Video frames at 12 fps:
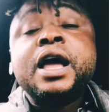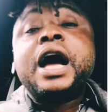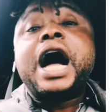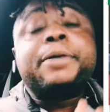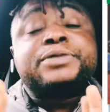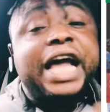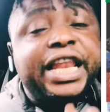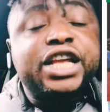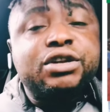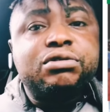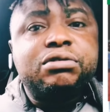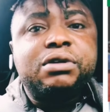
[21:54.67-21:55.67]
I'm telling
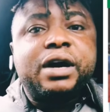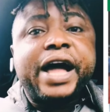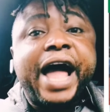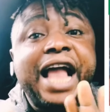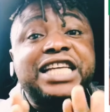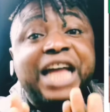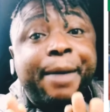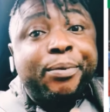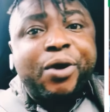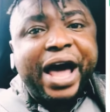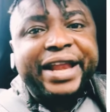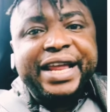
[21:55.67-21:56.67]
you, Aisha
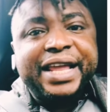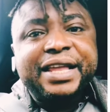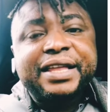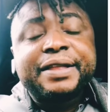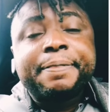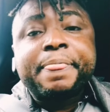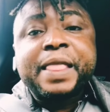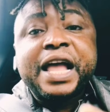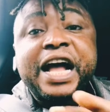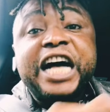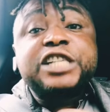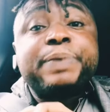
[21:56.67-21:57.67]
Buhari
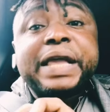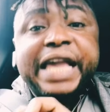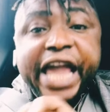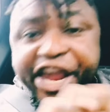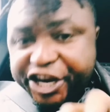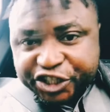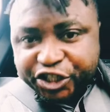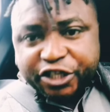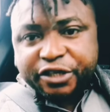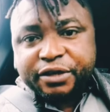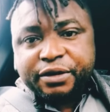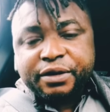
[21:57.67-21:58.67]
has been caged
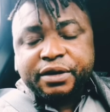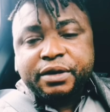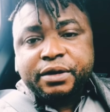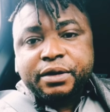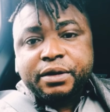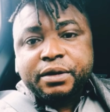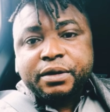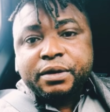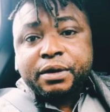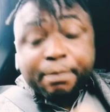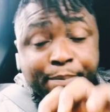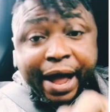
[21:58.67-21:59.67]

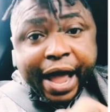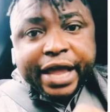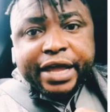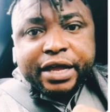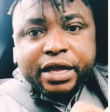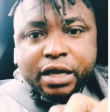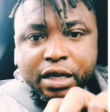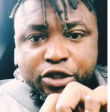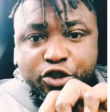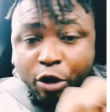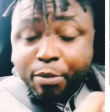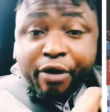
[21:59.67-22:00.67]
by
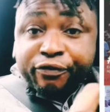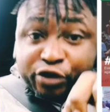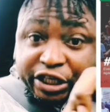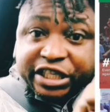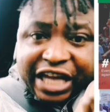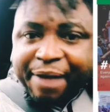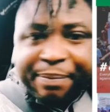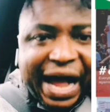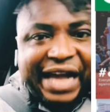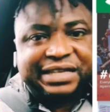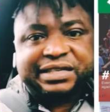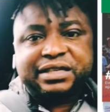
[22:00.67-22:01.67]
some of these
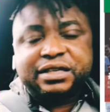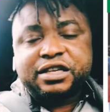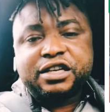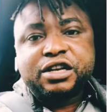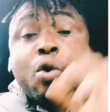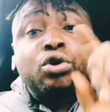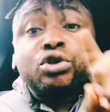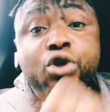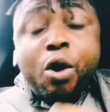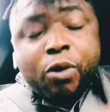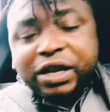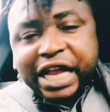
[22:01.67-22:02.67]
cabals who do not want